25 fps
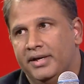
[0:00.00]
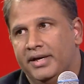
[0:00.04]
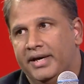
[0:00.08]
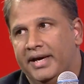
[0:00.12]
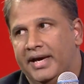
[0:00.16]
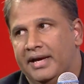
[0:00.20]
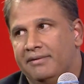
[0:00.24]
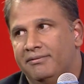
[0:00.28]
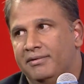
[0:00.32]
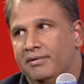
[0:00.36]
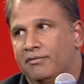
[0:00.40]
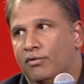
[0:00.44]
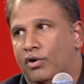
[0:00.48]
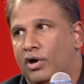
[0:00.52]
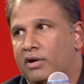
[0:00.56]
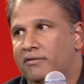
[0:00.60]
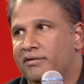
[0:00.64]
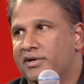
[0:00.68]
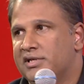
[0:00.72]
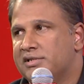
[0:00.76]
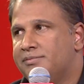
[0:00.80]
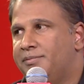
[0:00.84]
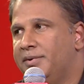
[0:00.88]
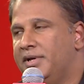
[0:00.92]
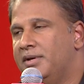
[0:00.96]
And we've
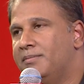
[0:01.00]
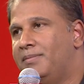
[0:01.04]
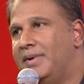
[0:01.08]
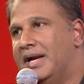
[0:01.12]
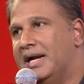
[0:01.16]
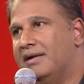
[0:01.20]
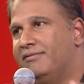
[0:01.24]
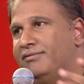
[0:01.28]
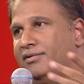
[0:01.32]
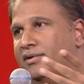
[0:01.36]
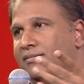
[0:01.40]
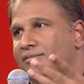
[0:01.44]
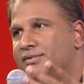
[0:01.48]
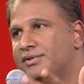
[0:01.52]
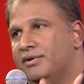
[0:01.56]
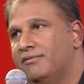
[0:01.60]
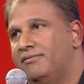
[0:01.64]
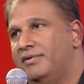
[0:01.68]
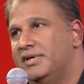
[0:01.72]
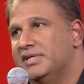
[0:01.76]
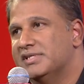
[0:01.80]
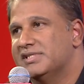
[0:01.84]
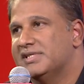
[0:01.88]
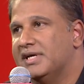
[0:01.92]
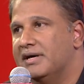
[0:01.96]
always been platforms of
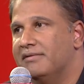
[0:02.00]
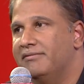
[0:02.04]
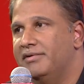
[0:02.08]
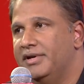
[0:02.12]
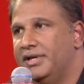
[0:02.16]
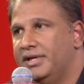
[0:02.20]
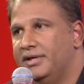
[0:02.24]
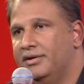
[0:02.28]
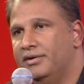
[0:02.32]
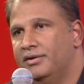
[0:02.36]
discovery.